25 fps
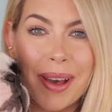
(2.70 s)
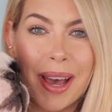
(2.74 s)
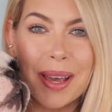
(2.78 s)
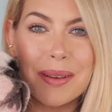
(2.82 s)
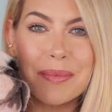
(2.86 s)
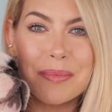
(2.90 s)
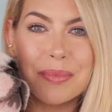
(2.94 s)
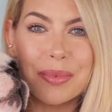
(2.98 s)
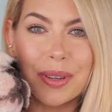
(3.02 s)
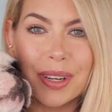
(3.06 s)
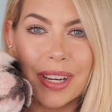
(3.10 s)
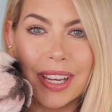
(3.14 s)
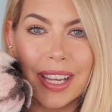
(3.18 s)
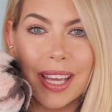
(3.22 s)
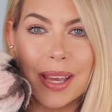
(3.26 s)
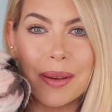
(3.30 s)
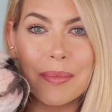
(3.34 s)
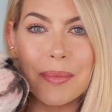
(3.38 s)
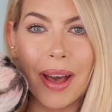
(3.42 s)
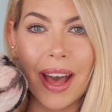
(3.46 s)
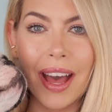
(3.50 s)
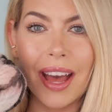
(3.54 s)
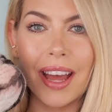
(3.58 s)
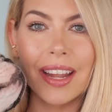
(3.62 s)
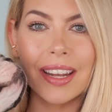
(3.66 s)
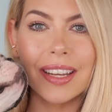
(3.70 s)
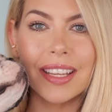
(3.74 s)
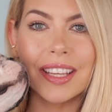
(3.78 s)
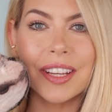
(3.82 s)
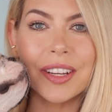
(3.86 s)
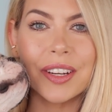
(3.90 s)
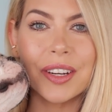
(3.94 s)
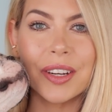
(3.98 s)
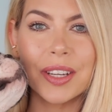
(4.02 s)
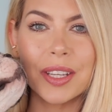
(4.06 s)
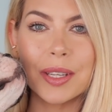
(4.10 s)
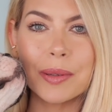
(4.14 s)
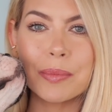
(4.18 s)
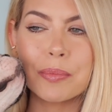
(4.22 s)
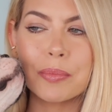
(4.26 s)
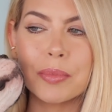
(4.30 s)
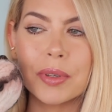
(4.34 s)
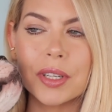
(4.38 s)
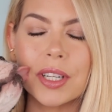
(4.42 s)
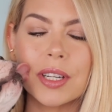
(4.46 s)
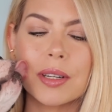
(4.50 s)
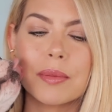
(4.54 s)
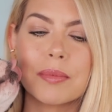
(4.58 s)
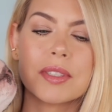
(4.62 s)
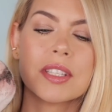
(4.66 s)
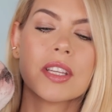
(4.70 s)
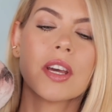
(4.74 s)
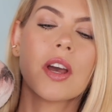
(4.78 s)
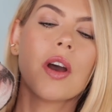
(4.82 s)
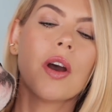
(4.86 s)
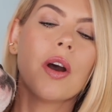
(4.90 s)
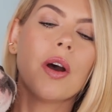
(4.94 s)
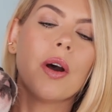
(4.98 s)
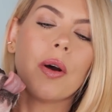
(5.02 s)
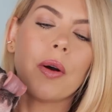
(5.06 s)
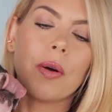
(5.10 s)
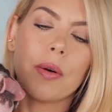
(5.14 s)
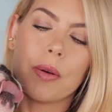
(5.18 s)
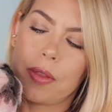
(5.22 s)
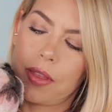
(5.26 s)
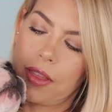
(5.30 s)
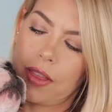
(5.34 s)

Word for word: I bring him on here, he burps. Oh,